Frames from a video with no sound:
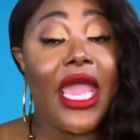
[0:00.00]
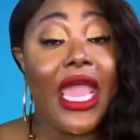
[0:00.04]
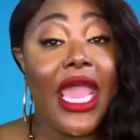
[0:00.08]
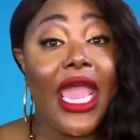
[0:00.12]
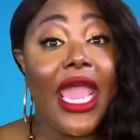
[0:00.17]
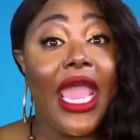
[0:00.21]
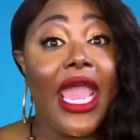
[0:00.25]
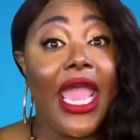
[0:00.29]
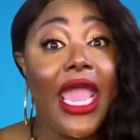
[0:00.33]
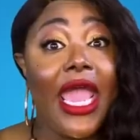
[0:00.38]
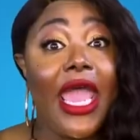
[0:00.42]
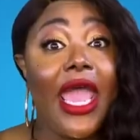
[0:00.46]

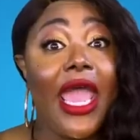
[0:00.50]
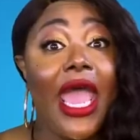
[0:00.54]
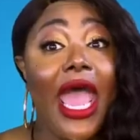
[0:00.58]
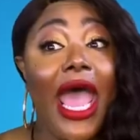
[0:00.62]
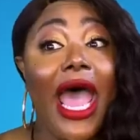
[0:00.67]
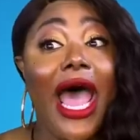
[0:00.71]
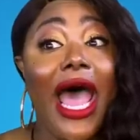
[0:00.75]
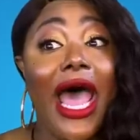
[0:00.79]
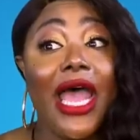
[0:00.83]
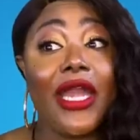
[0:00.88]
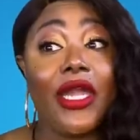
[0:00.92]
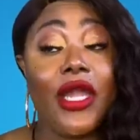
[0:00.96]
And
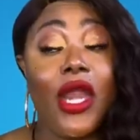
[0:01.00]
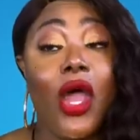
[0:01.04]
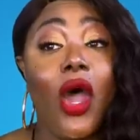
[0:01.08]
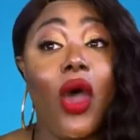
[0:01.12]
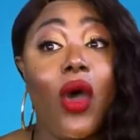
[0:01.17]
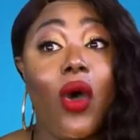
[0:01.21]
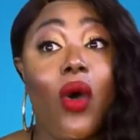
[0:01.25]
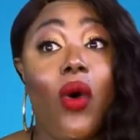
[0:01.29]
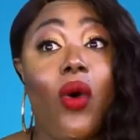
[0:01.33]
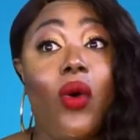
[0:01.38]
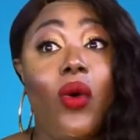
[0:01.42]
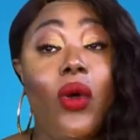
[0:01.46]
I
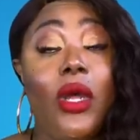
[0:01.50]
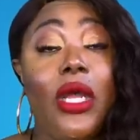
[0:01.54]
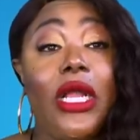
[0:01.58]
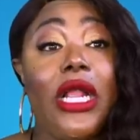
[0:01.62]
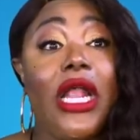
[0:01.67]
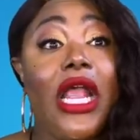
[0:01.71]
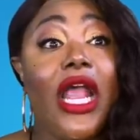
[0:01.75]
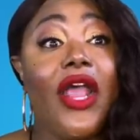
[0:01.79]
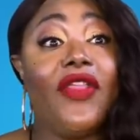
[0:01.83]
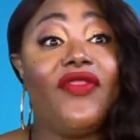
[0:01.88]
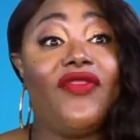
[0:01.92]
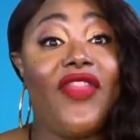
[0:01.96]
know
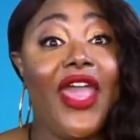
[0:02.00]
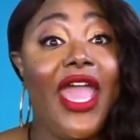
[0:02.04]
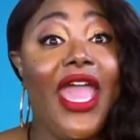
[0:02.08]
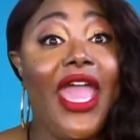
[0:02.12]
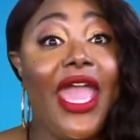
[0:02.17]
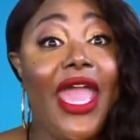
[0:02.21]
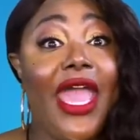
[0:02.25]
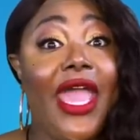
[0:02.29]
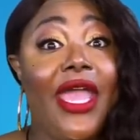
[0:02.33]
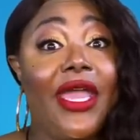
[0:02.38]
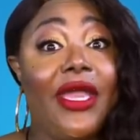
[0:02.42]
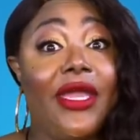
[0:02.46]

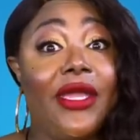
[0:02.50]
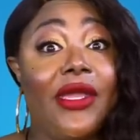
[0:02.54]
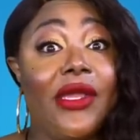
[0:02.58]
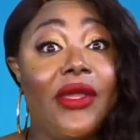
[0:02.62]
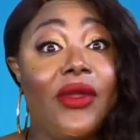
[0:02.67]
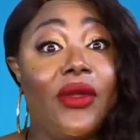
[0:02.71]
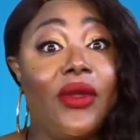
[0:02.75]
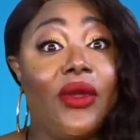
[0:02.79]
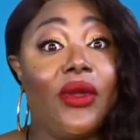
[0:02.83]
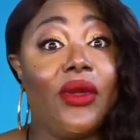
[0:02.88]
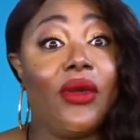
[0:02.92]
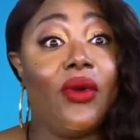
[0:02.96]
that
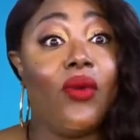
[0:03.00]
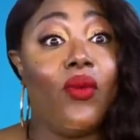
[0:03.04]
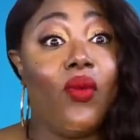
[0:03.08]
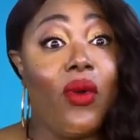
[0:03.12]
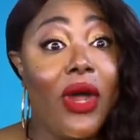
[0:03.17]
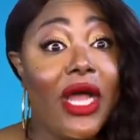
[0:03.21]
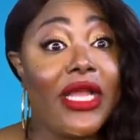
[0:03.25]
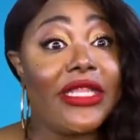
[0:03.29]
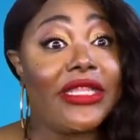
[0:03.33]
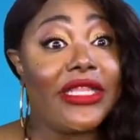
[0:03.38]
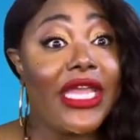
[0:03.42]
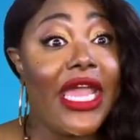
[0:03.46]

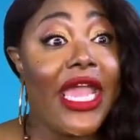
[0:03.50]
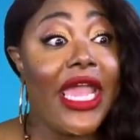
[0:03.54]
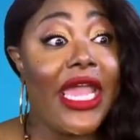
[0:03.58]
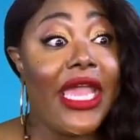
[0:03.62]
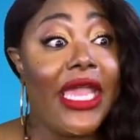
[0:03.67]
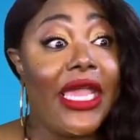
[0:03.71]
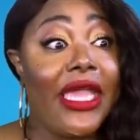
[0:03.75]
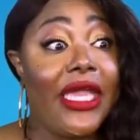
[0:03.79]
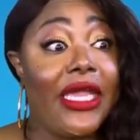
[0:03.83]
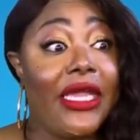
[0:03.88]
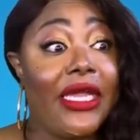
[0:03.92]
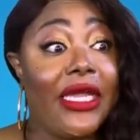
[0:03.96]
one
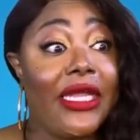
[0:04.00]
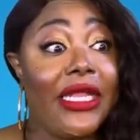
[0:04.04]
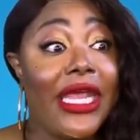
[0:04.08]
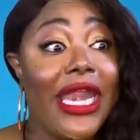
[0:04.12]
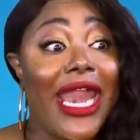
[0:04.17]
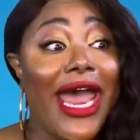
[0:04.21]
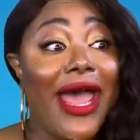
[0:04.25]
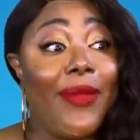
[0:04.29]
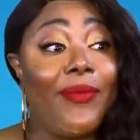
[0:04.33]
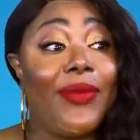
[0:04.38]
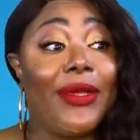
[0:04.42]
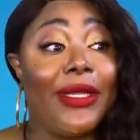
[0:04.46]
thing that
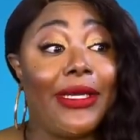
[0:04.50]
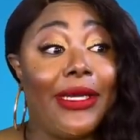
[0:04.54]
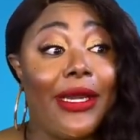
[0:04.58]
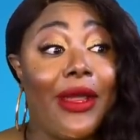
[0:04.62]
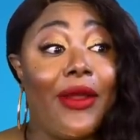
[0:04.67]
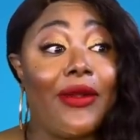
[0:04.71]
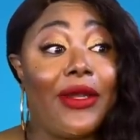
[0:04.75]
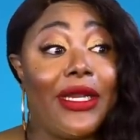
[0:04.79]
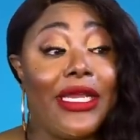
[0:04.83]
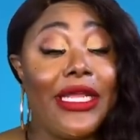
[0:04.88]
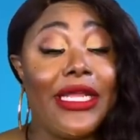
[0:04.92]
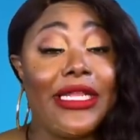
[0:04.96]
I've been
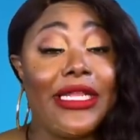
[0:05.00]
learning